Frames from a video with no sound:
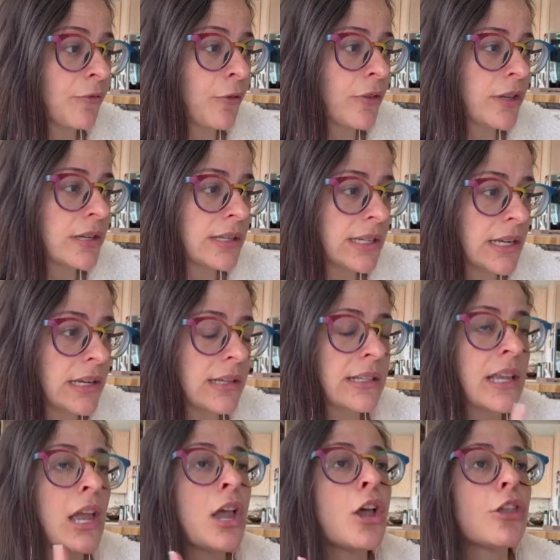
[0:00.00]
for the disease.
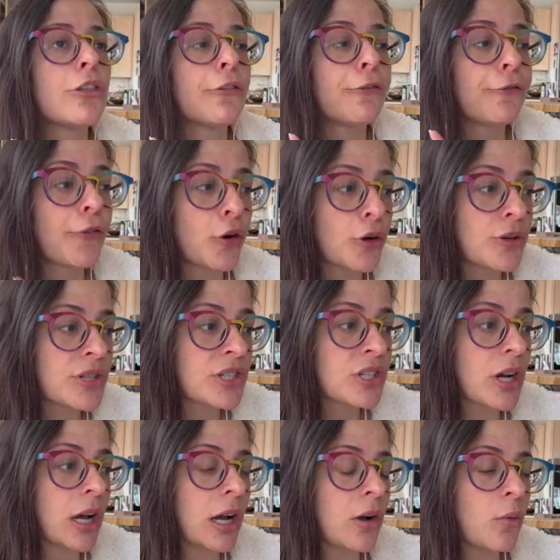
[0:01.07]
The first
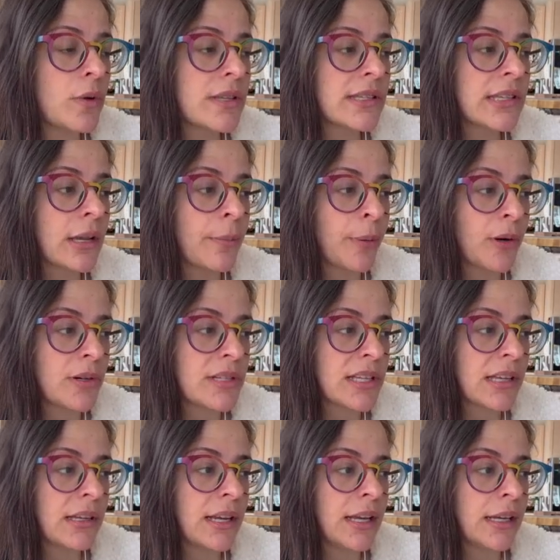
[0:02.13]
was a
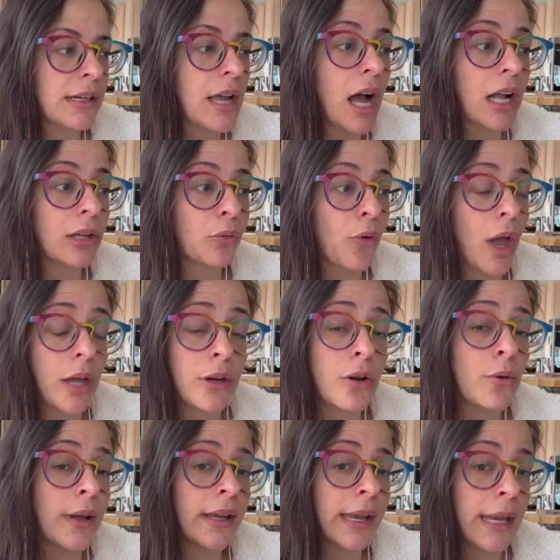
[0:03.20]
person in Colorado
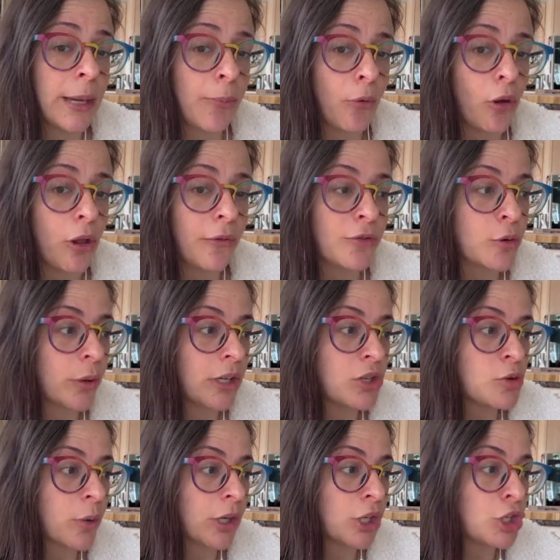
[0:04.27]
in April of
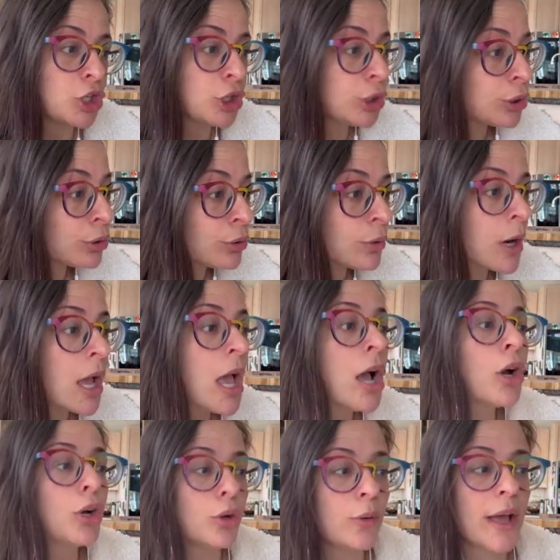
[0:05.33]
2022
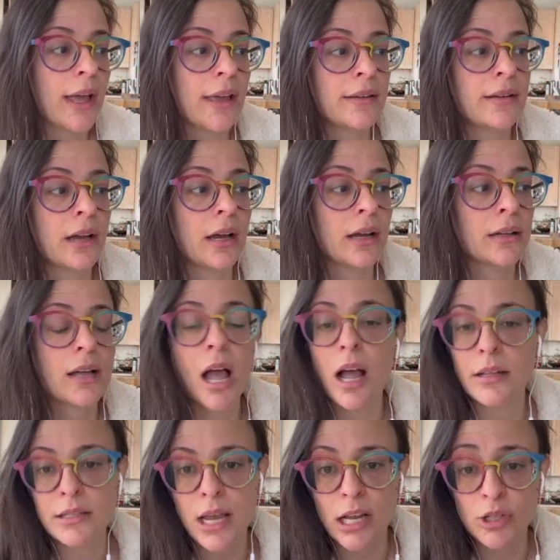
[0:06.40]
who had
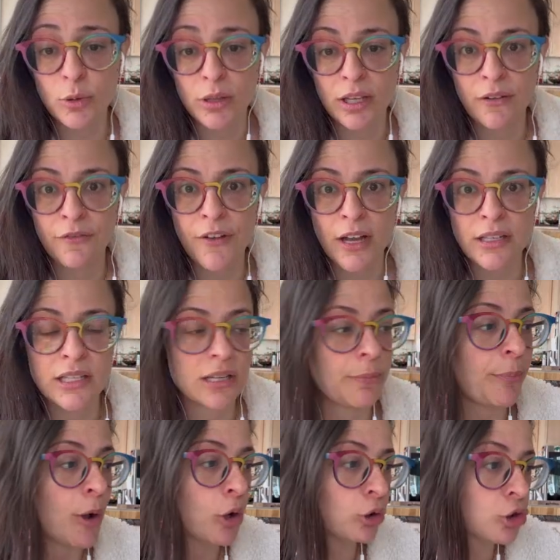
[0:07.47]
contact with infected
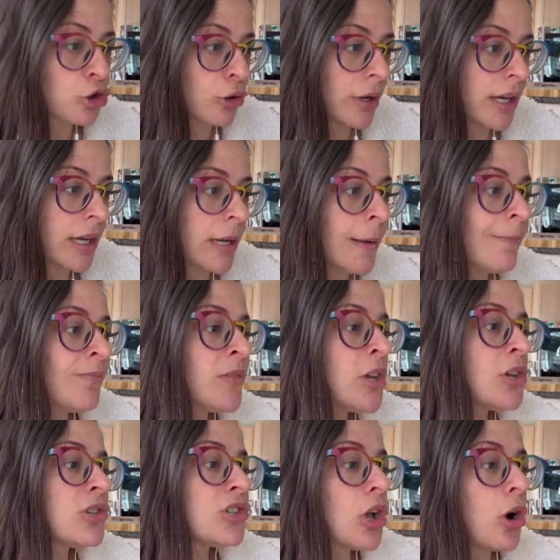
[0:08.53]
poultry.
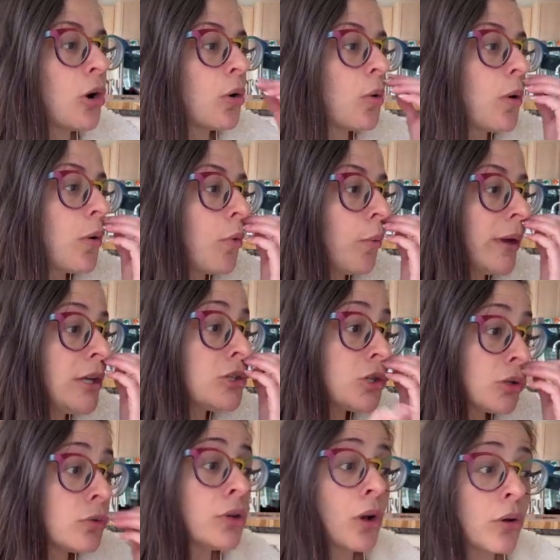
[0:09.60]
So we
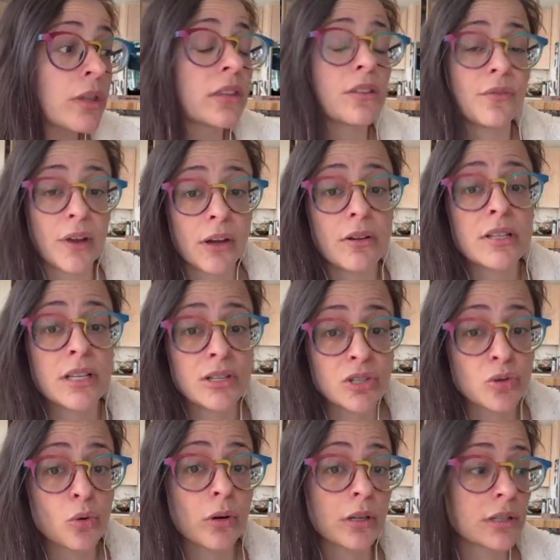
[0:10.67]
do know that the virus
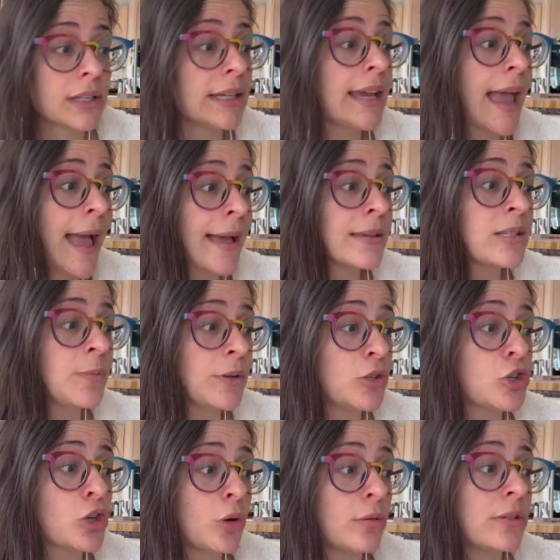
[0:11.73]
historically has been
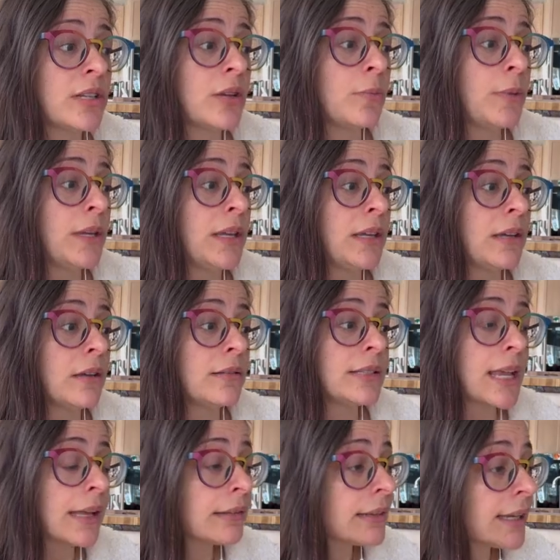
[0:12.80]
shown to be
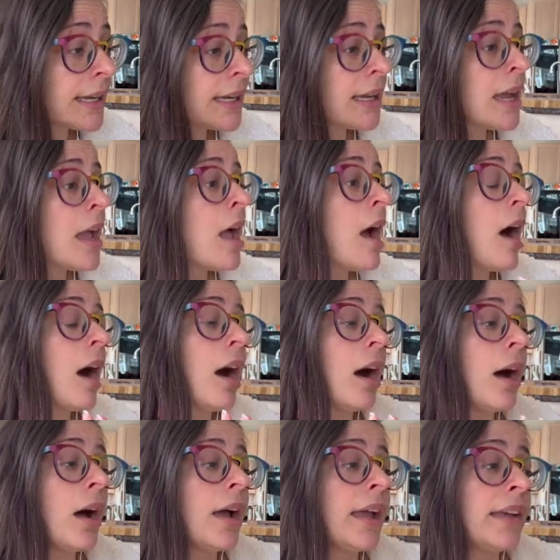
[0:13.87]
deadly.
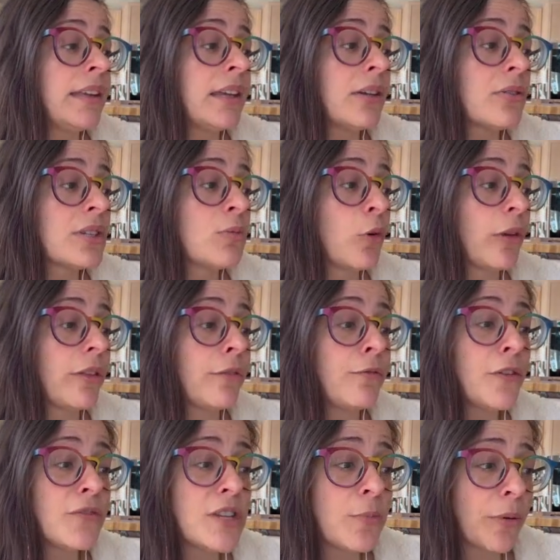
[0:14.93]
It kills more than
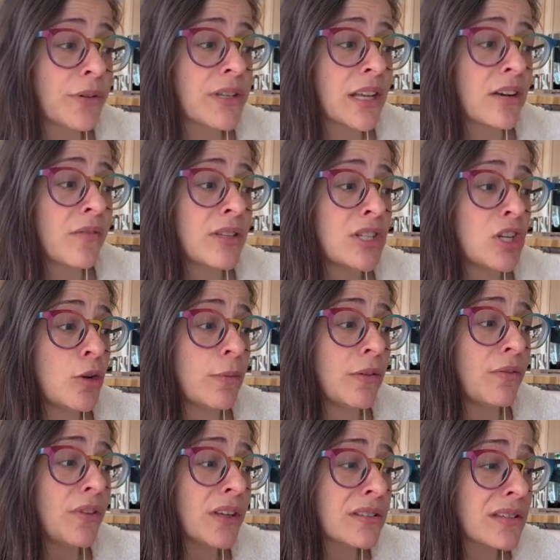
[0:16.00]
50% of its human
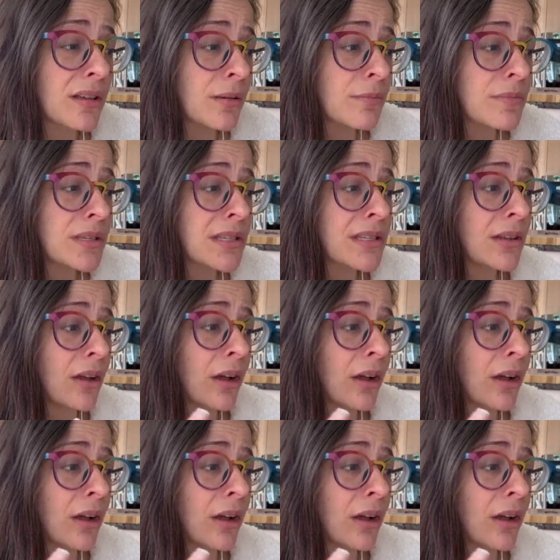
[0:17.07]
victims,